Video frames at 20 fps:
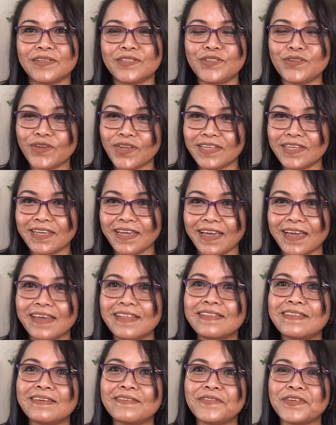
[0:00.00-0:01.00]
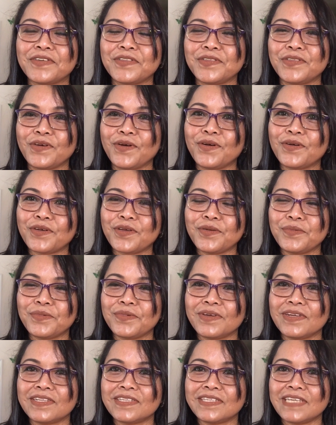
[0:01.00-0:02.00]
during the interview
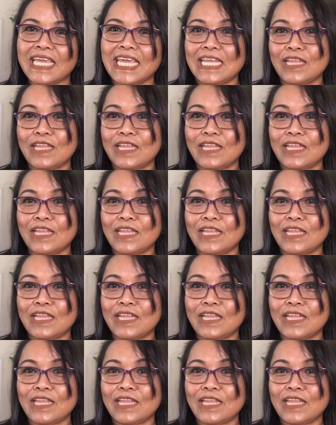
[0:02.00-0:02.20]
documents,